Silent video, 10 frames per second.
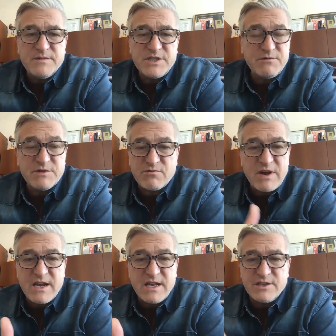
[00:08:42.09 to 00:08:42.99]
She was
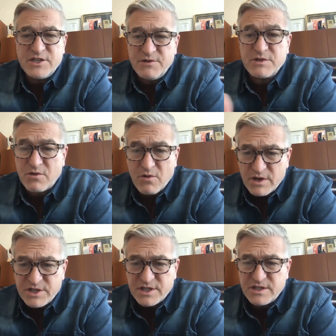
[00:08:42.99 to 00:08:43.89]
radiant. She was
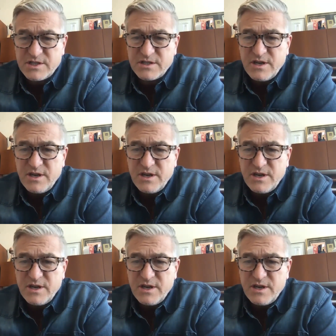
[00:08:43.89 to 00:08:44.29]
gorgeous.